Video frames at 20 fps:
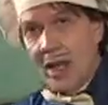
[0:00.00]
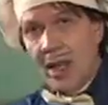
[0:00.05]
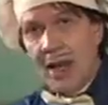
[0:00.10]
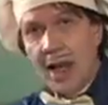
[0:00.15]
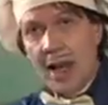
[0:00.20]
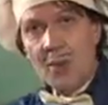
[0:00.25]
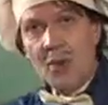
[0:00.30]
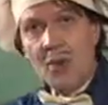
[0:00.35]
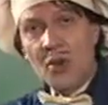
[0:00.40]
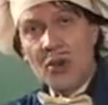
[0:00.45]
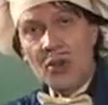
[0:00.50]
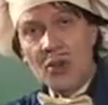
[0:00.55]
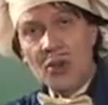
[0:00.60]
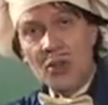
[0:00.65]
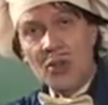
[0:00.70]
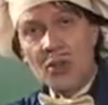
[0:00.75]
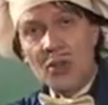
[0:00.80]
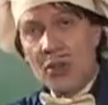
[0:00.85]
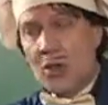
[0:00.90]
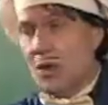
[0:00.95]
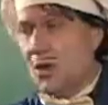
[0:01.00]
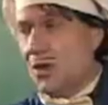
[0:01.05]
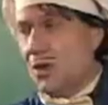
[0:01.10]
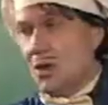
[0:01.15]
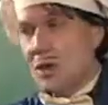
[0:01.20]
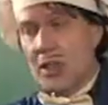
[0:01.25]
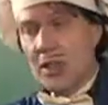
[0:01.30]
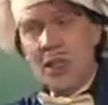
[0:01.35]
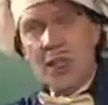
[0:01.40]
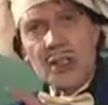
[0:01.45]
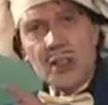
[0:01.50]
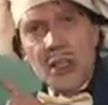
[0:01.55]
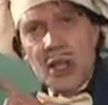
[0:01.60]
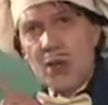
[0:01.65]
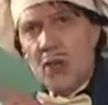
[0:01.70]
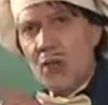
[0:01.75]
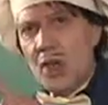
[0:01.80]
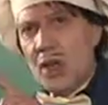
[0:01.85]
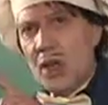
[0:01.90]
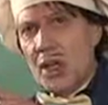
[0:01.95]
And I'm going to use, these
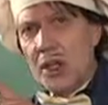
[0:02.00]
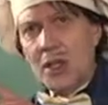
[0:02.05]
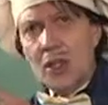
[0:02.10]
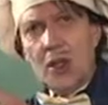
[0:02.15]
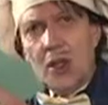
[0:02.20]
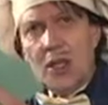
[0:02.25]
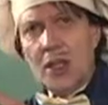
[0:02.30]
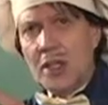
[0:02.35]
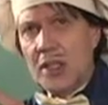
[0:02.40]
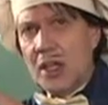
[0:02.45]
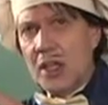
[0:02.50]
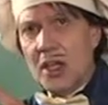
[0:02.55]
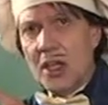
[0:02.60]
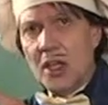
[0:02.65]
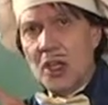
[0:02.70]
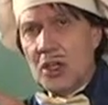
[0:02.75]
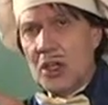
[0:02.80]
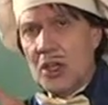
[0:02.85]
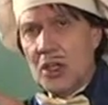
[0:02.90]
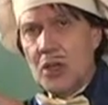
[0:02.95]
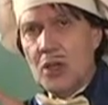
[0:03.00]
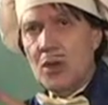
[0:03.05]
are really good in the kitchen.